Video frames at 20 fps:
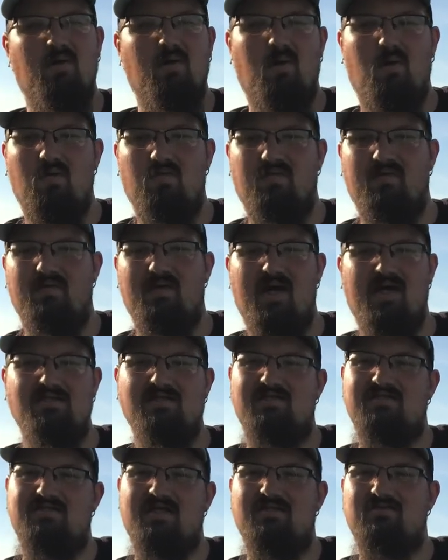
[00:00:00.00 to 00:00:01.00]
over
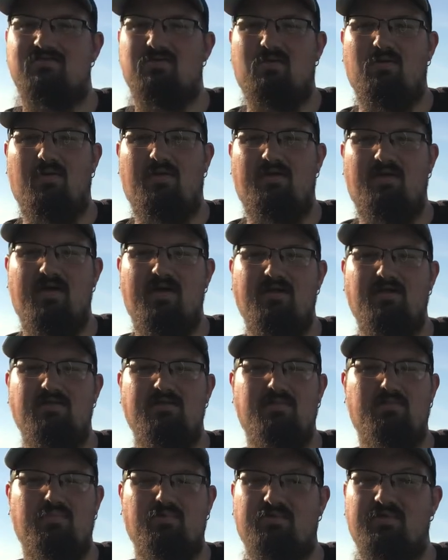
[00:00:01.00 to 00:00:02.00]
nonsensical
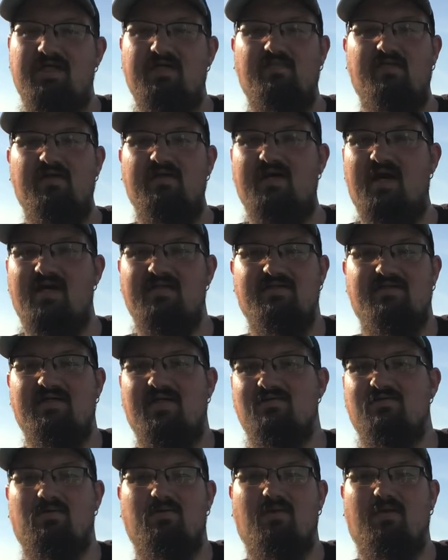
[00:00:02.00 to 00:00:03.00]
things, believe in
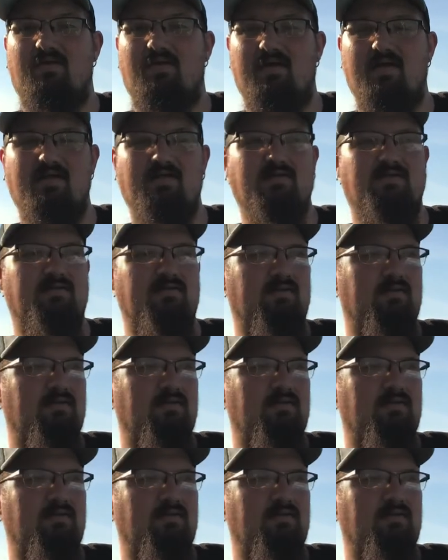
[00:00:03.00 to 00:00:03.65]
nonsensical things.